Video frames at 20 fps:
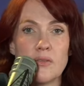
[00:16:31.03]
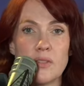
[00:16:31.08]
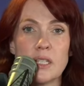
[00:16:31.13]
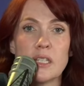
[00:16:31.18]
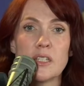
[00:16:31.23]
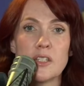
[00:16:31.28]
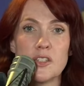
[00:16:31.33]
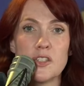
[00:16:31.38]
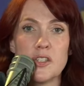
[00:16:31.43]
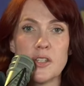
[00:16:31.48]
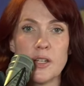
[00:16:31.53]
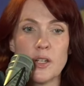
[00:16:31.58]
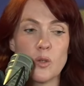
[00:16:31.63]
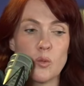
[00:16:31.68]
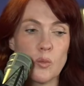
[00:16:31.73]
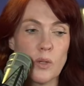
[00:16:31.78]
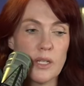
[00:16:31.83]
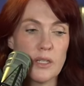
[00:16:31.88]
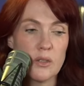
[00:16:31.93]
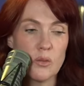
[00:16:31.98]
village there
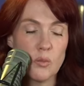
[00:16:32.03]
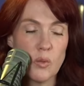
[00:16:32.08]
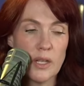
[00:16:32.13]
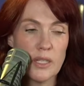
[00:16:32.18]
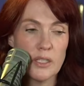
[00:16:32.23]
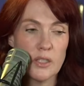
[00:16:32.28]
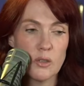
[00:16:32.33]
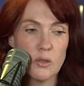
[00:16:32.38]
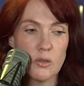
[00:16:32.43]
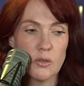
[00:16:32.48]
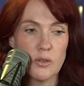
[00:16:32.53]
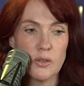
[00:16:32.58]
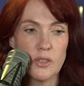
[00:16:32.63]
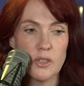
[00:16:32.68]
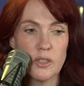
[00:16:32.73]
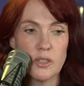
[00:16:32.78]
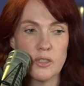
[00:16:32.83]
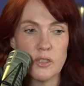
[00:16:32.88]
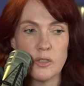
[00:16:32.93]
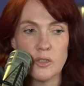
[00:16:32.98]
when you're
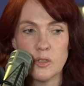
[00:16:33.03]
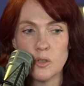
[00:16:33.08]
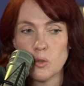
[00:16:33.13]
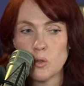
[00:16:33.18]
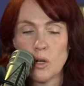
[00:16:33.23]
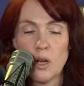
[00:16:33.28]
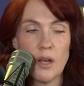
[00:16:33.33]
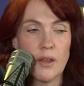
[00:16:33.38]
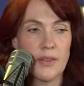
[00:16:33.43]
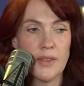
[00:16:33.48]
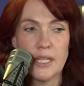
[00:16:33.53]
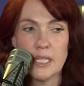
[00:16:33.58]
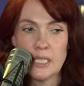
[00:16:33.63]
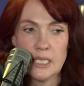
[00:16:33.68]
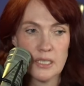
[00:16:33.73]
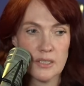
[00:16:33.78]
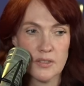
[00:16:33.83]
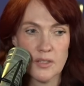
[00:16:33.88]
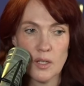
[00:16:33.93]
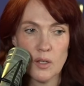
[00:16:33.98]
your
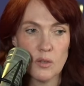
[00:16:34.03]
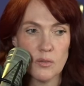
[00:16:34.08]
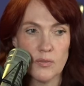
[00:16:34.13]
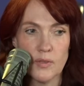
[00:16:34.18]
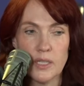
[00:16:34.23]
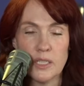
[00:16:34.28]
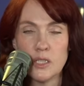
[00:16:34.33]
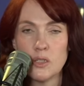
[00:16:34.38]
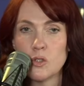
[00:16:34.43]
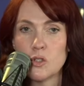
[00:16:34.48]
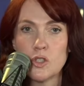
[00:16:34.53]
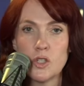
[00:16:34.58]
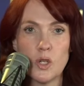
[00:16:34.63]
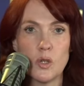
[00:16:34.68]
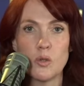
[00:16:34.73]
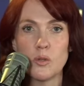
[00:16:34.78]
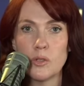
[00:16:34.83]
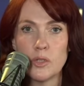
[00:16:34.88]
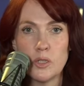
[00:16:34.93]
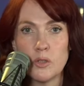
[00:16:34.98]
authentic self and you
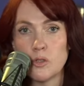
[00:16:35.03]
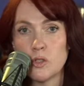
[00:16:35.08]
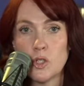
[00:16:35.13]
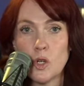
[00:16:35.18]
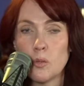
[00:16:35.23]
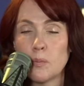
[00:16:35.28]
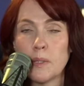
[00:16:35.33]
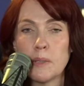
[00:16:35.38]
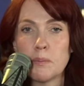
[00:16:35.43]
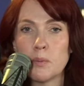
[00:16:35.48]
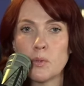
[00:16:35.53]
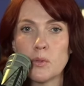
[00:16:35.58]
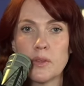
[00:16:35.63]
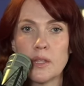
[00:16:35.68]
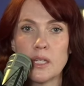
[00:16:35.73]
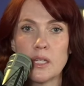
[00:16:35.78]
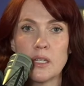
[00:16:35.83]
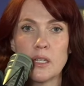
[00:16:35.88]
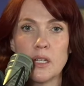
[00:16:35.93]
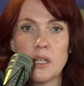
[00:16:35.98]
show people
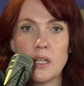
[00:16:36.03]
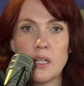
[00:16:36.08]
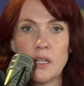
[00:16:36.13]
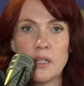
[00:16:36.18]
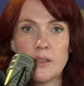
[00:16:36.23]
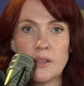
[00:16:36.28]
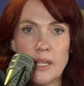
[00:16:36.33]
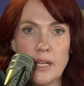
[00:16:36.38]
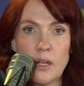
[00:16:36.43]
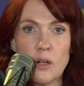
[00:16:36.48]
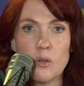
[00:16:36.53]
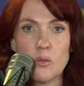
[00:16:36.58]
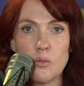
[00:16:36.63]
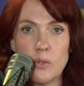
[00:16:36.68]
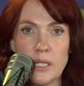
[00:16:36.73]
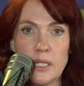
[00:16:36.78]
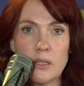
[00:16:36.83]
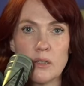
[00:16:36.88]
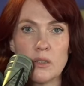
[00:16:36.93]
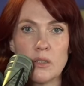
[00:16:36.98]
that they are
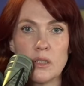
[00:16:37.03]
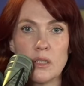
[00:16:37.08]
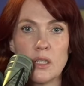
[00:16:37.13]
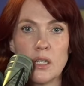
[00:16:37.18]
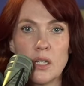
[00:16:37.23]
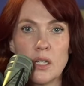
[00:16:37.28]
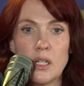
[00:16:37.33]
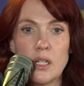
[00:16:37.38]
real.